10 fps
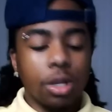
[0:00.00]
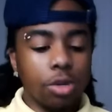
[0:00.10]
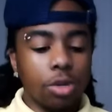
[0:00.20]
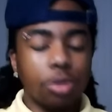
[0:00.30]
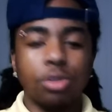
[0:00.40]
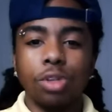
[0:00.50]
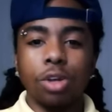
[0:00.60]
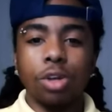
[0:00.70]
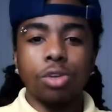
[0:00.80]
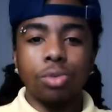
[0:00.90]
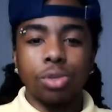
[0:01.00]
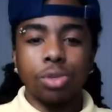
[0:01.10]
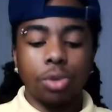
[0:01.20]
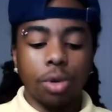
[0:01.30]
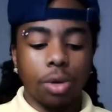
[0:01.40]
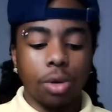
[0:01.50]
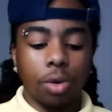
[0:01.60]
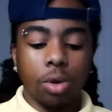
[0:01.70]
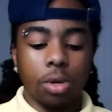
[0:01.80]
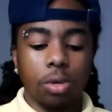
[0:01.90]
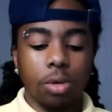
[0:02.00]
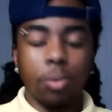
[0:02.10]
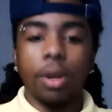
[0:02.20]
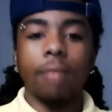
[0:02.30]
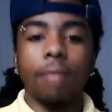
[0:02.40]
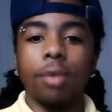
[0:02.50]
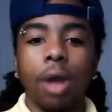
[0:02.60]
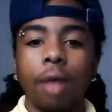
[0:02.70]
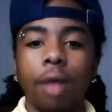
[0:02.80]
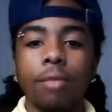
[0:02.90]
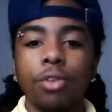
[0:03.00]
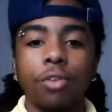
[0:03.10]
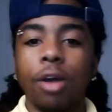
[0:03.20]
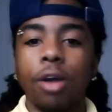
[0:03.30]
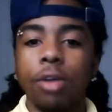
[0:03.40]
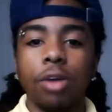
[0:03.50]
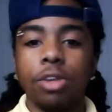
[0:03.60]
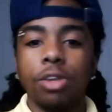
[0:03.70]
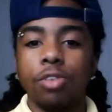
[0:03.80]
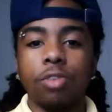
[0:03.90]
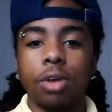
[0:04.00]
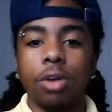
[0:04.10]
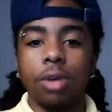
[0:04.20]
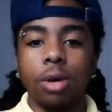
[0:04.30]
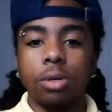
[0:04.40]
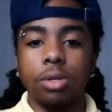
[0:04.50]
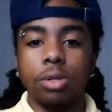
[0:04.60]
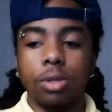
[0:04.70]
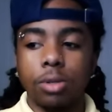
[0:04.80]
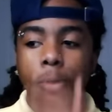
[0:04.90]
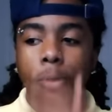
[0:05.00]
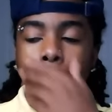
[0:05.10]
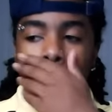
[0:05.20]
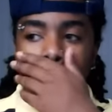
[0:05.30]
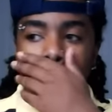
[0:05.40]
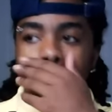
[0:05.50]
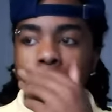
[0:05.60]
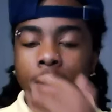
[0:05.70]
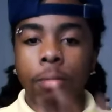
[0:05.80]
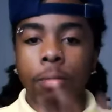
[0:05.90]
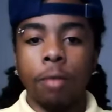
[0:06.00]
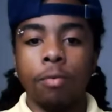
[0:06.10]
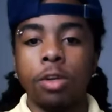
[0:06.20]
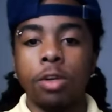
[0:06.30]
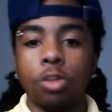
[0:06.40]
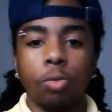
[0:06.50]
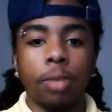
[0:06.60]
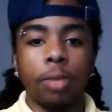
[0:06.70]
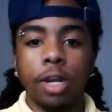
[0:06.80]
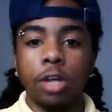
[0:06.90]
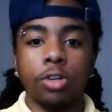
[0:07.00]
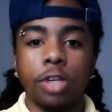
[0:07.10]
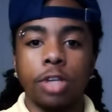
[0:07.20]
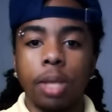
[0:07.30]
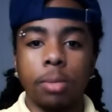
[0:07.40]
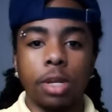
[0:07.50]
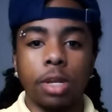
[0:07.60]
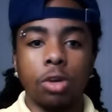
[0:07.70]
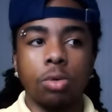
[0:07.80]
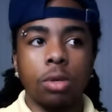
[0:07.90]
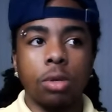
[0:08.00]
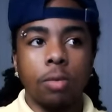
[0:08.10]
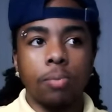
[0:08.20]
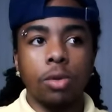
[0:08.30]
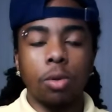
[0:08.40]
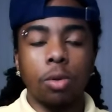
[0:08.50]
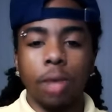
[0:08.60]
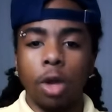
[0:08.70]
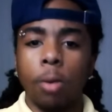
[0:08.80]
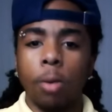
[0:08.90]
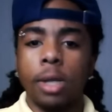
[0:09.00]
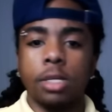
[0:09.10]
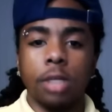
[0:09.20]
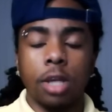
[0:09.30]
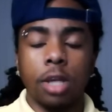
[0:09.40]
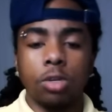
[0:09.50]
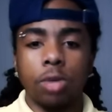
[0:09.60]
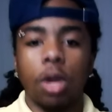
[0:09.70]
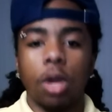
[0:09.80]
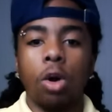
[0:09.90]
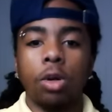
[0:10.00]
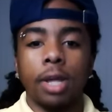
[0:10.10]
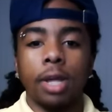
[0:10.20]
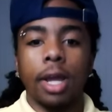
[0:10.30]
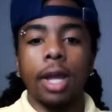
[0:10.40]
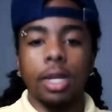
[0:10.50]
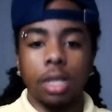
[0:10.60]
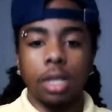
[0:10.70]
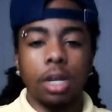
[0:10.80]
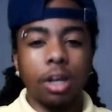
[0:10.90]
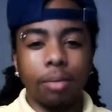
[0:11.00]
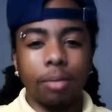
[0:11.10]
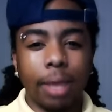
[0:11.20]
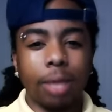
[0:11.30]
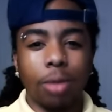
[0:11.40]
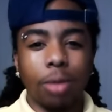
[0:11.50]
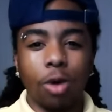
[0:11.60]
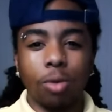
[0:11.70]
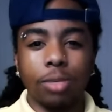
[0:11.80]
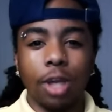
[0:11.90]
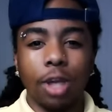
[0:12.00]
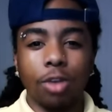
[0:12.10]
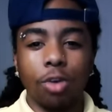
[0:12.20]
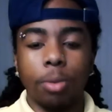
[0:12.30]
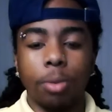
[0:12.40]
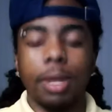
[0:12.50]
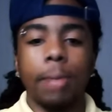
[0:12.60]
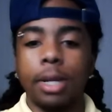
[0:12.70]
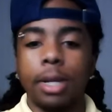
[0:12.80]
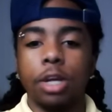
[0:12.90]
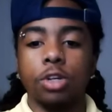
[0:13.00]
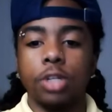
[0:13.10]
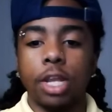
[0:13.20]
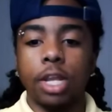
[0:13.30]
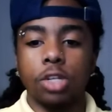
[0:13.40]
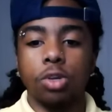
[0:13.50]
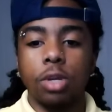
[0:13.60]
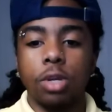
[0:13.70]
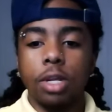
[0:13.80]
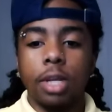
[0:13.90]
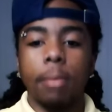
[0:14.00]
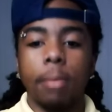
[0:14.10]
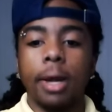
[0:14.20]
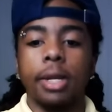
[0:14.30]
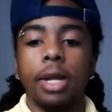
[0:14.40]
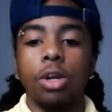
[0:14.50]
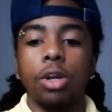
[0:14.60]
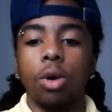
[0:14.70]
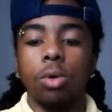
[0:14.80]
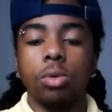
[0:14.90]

you know, you saw the news story, or whatever, however you found out, then you found out, you know. So, a lot of my friends may not understand, but they don't, you know, when I go back to the high school, they all, like, I get the love back in my hometown, you know. They might not understand, so they might not know